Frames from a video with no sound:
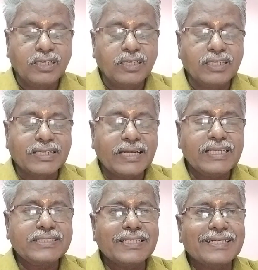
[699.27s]
In
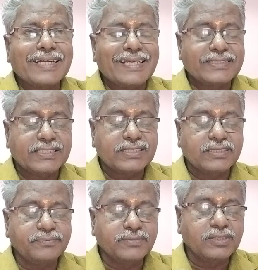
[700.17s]
conditional
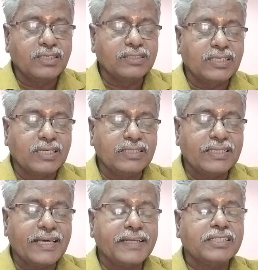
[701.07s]
classes, in the
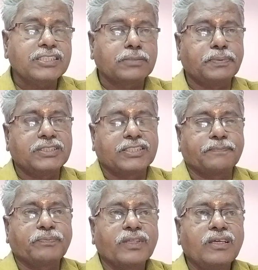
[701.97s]
indirect speech,
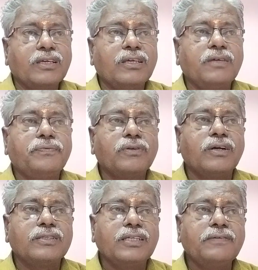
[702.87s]
if
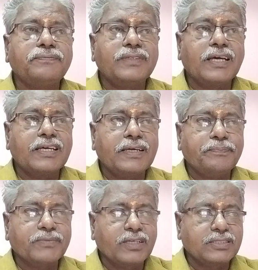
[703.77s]

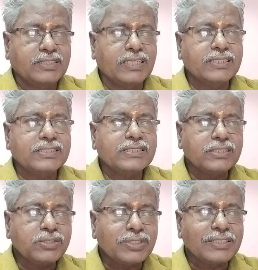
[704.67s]
the sentence is
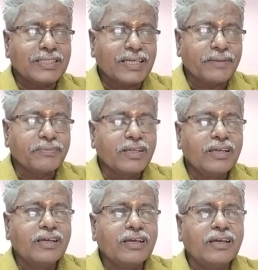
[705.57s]
used in the
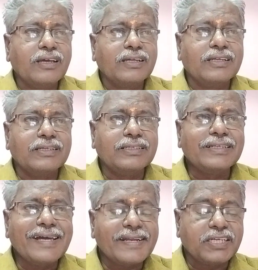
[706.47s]

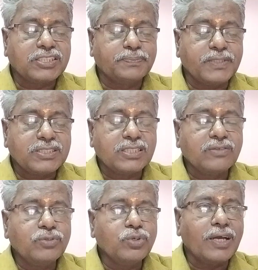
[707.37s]
indirect speech,
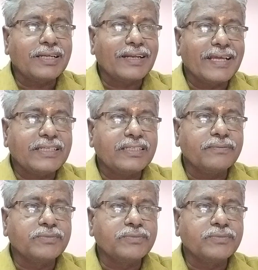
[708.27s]
you have to write